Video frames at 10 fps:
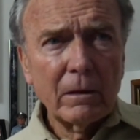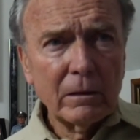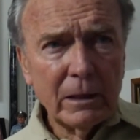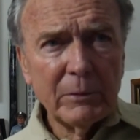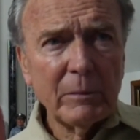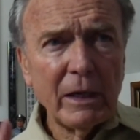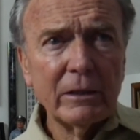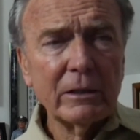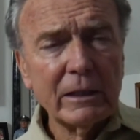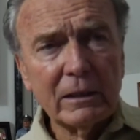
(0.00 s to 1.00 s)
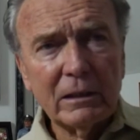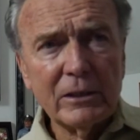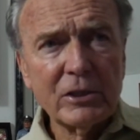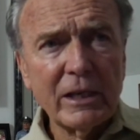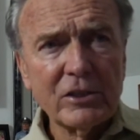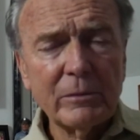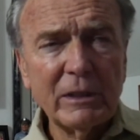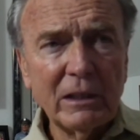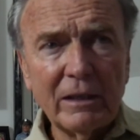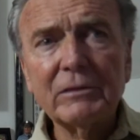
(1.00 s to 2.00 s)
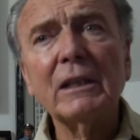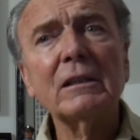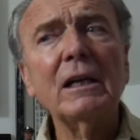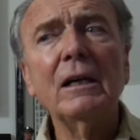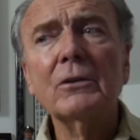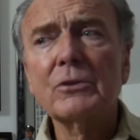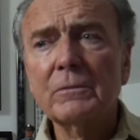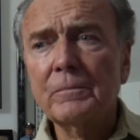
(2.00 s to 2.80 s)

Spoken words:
keep in mind that list has to be left at the house.